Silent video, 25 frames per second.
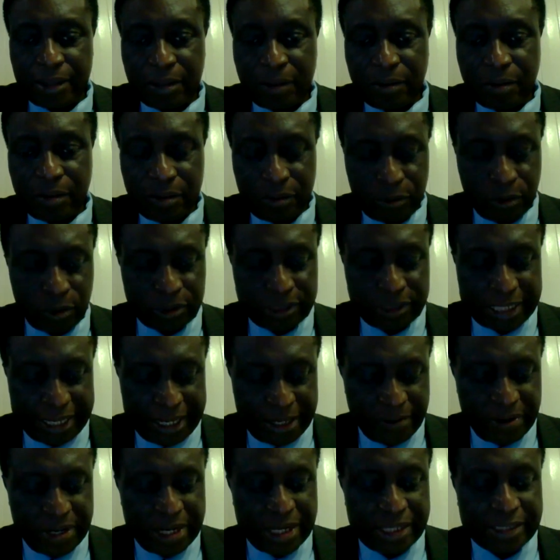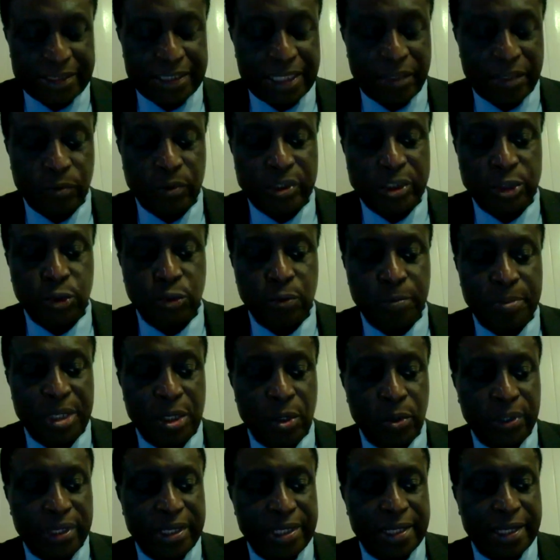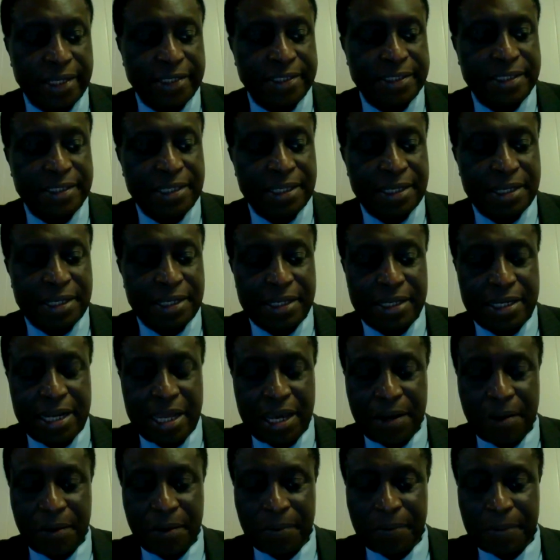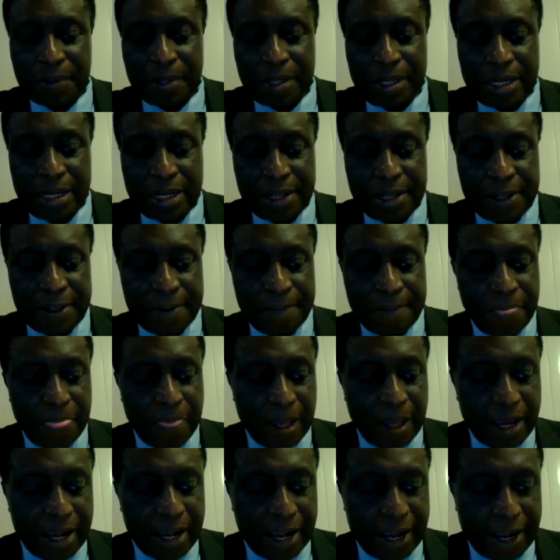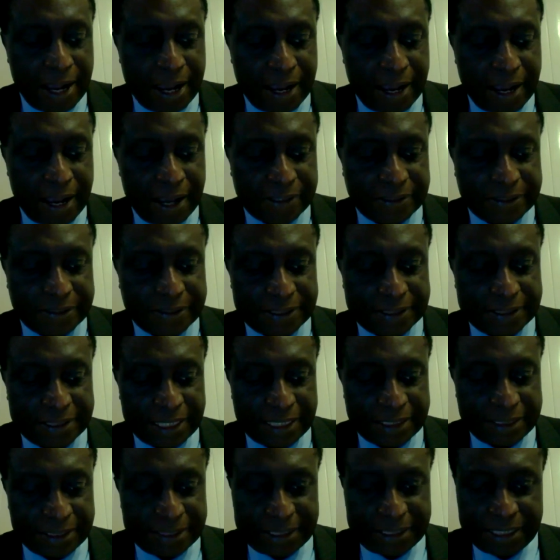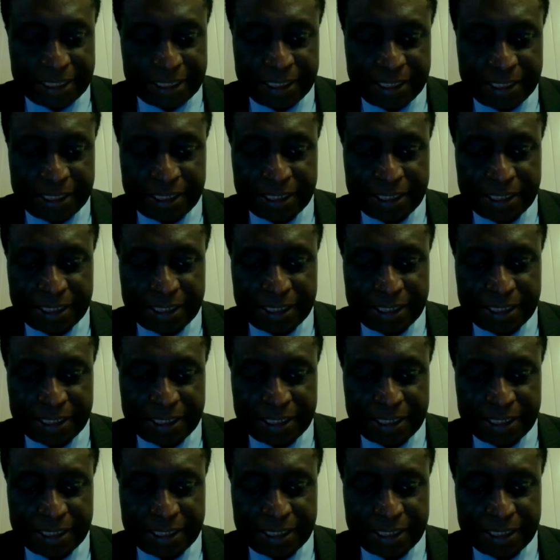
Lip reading: those are areas that we should be looking at. Now, since I see